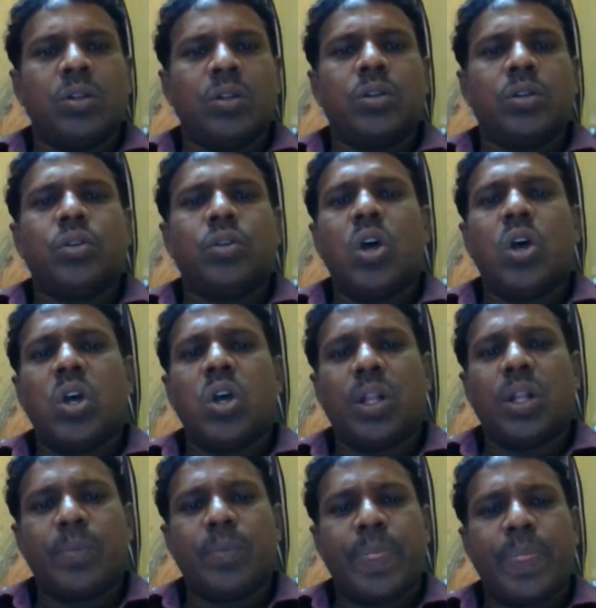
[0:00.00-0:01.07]

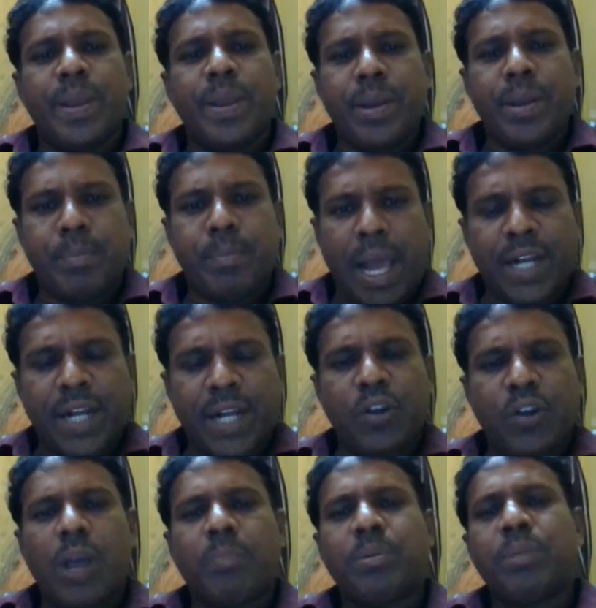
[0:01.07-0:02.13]
So the Pareto
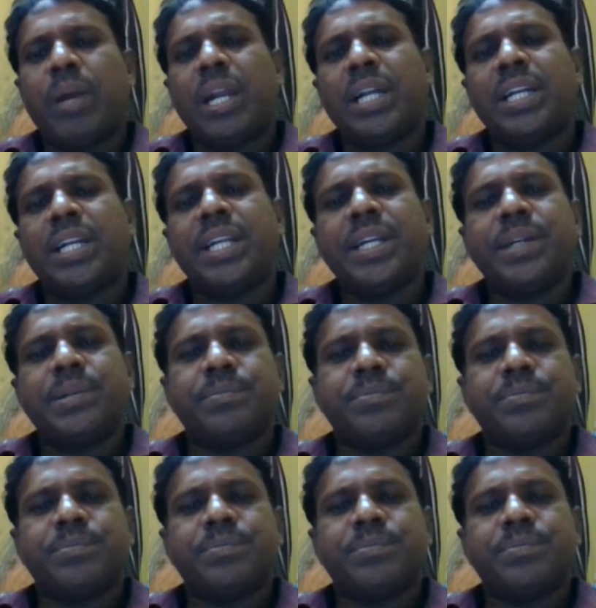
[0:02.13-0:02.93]
optimality,